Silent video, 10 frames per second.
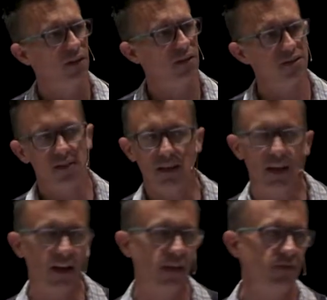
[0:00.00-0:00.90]
He's going to
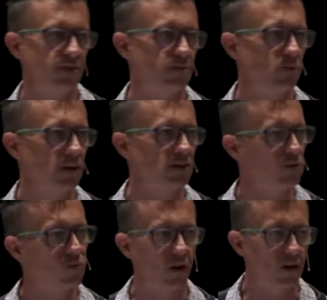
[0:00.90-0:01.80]
cave this morning to
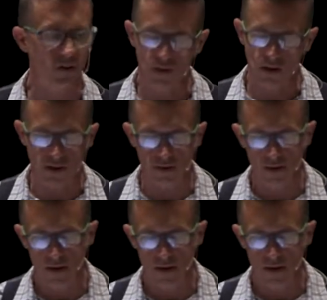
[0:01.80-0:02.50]
the wrong thoughts.